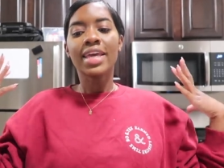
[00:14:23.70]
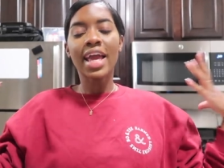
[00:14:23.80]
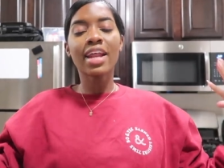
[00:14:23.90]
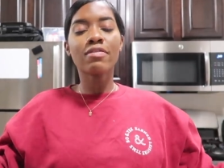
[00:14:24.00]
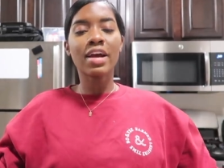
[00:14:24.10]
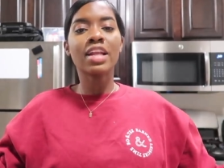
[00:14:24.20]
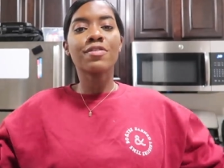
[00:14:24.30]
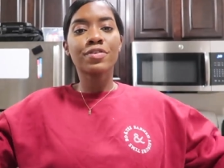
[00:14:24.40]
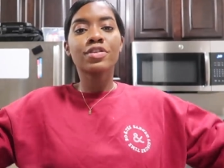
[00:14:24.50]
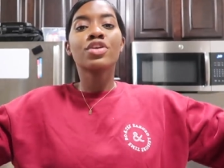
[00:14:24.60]
get it ready
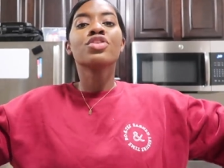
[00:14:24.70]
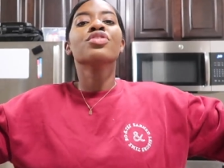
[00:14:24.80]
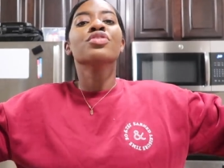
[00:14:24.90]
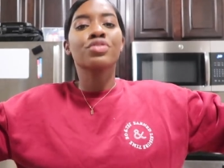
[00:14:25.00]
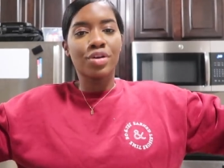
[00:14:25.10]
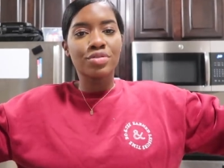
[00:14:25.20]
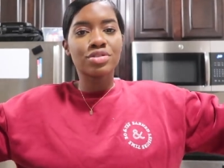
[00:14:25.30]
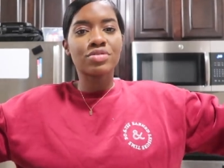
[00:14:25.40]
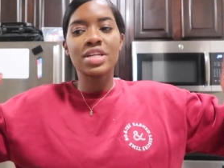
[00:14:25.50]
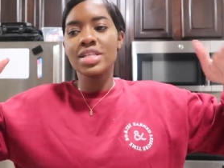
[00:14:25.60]
for the new
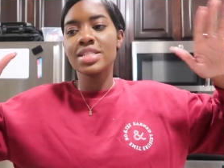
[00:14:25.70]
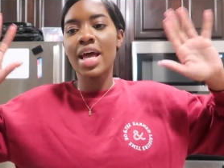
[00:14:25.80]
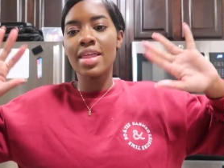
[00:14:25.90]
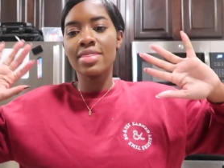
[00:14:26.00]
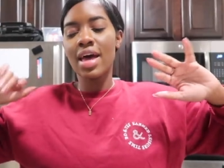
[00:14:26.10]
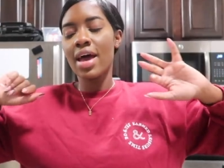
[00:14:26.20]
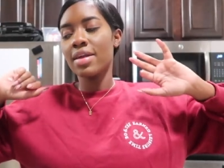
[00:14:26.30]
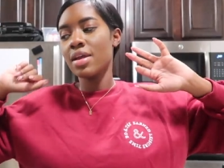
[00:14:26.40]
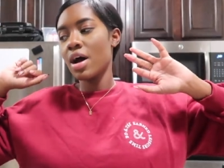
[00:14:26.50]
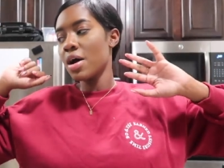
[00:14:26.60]
groceries. And
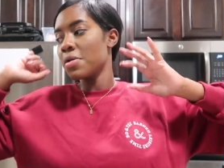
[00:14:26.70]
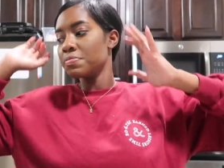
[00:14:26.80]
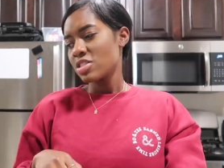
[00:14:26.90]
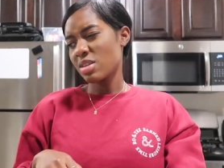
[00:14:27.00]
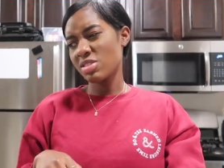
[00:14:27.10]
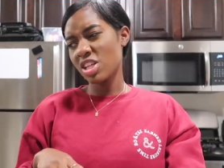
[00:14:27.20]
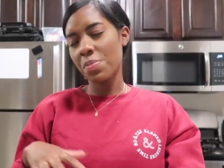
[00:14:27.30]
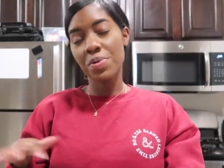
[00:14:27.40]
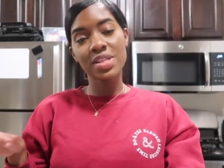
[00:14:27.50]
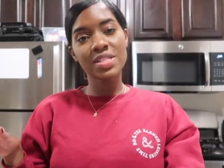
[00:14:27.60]
then um so I'm just
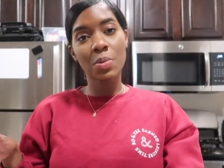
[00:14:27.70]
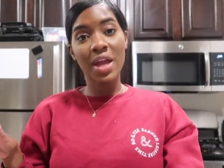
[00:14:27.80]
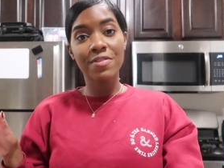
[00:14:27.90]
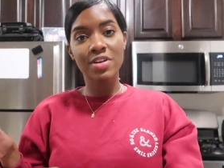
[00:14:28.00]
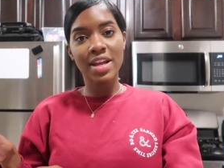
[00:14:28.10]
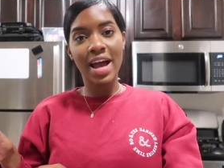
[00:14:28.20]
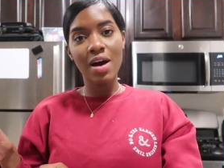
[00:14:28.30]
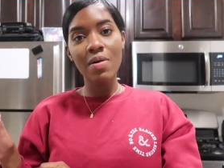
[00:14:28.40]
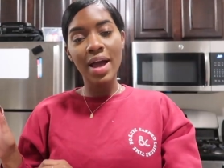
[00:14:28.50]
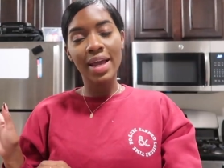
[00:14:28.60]
gonna put this away for
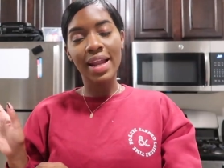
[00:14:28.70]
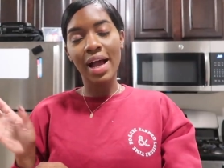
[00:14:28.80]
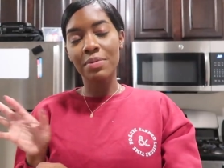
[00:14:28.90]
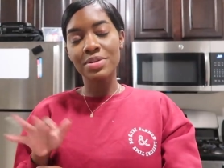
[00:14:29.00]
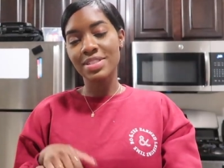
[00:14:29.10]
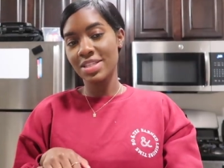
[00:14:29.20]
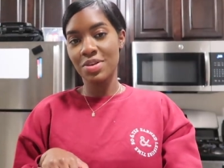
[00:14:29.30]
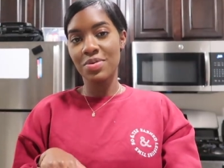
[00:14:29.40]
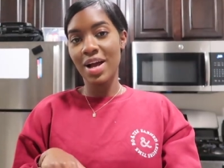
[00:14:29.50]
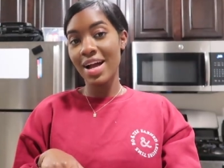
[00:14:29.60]
now, and I will see
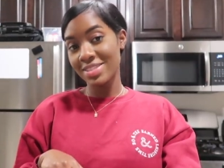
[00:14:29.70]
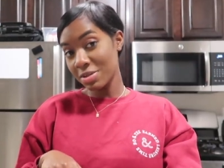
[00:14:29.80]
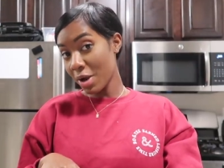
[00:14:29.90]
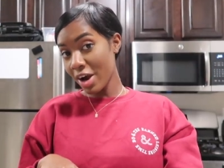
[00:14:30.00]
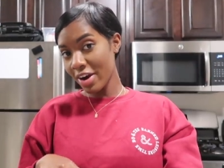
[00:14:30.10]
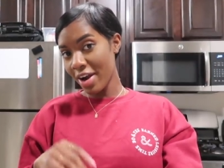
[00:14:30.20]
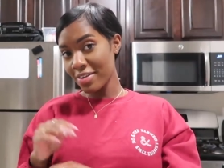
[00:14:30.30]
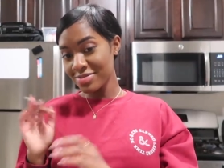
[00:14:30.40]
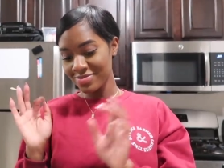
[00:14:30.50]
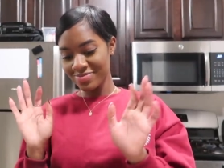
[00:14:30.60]
you guys tomorrow.